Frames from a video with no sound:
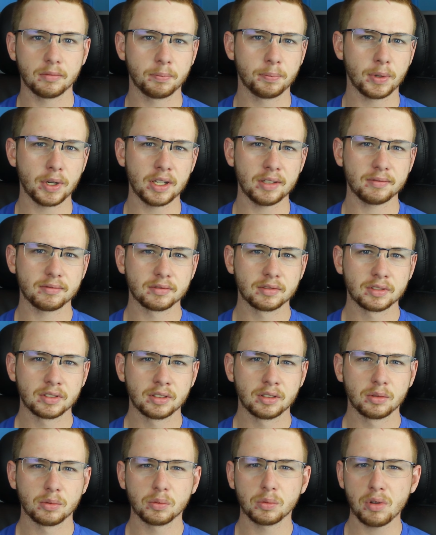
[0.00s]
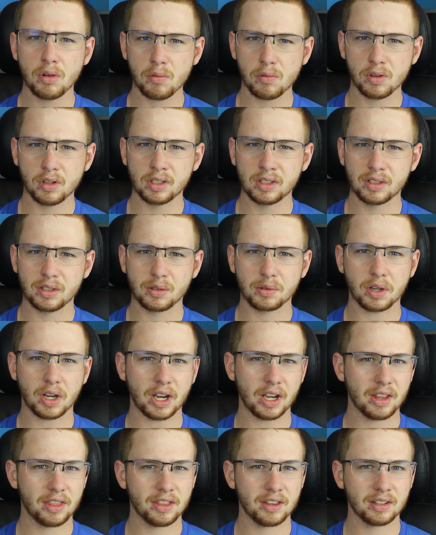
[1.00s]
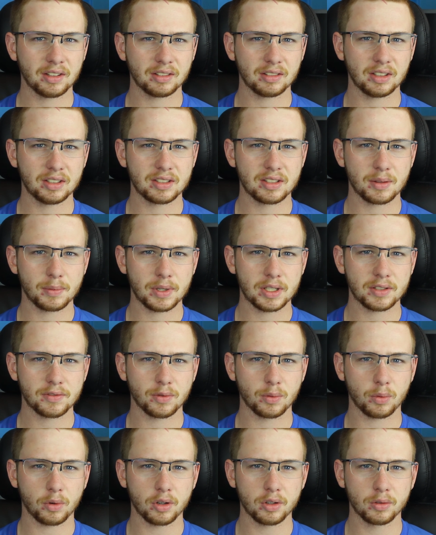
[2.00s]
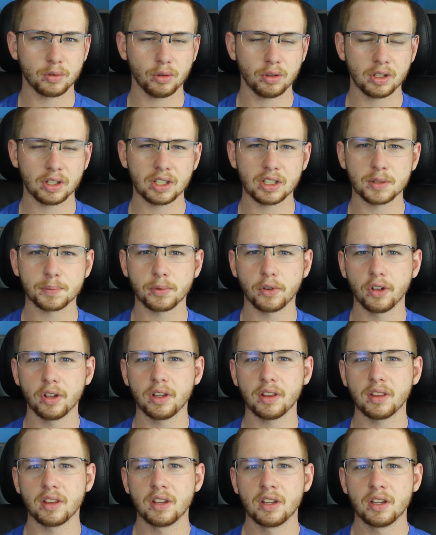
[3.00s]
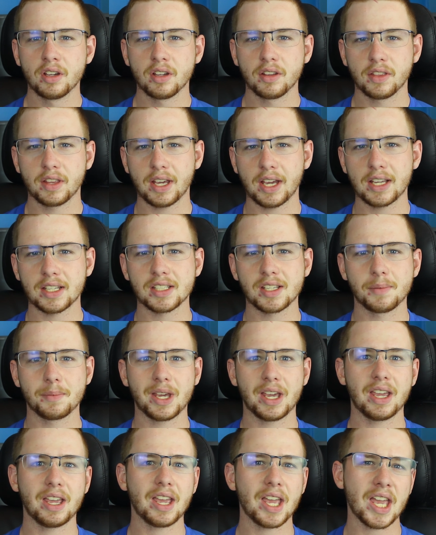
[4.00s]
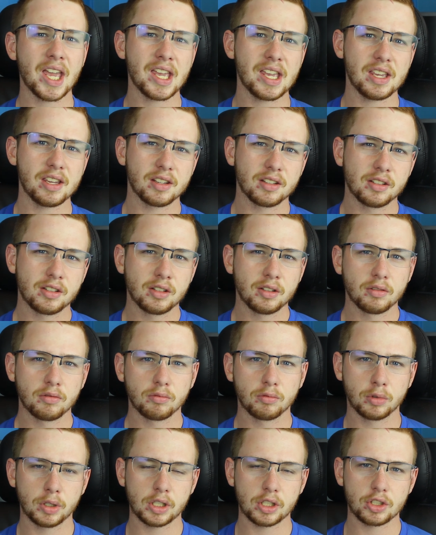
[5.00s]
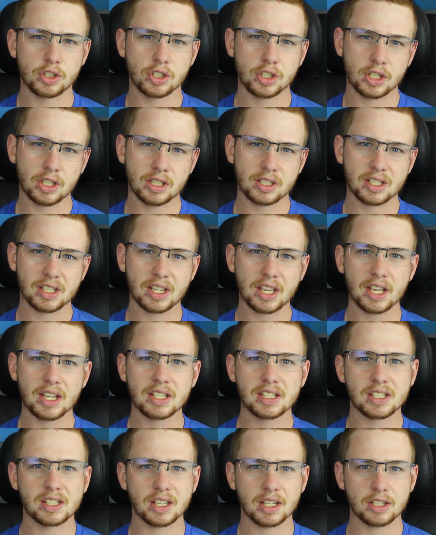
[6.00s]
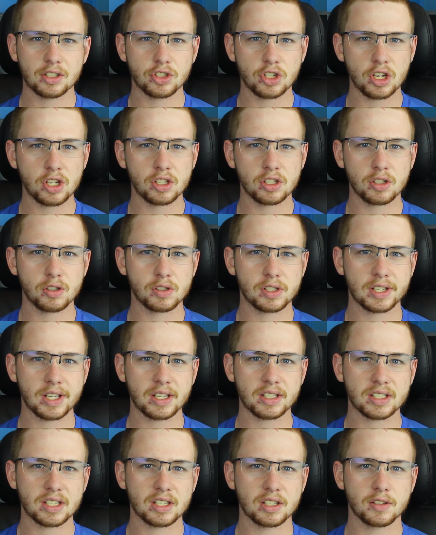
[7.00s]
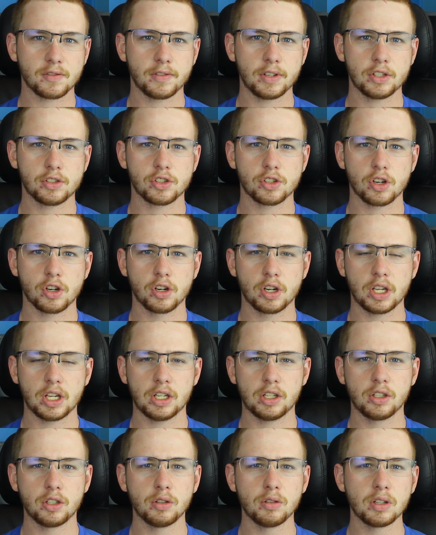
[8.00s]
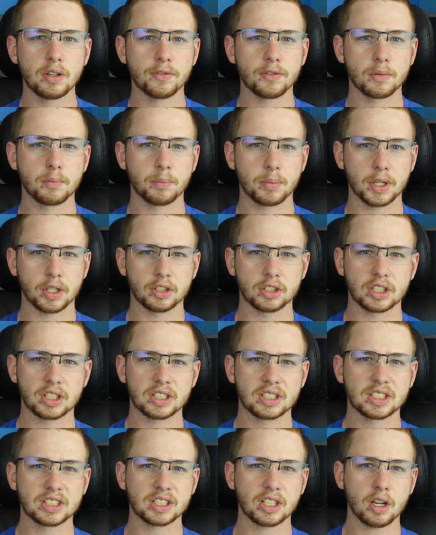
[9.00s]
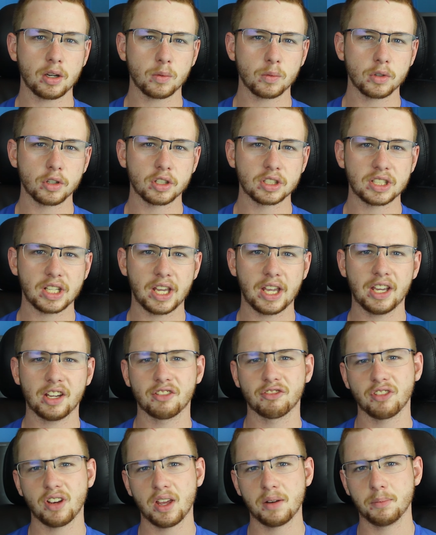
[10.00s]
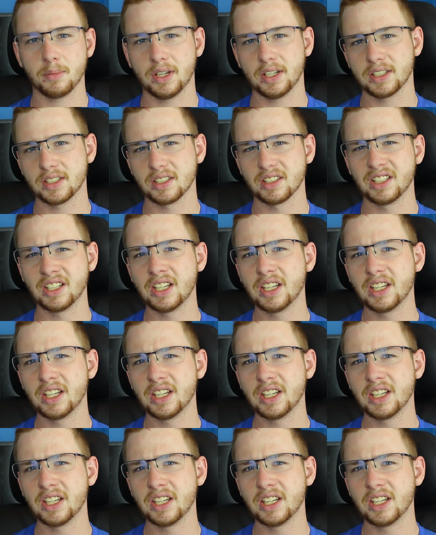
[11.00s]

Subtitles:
but what one do I think is the best for water cooling? It's probably the SMA 8, which is a case that Jay's 2 Cents has featured in 2 different builds, Skunkworks and Red Mist.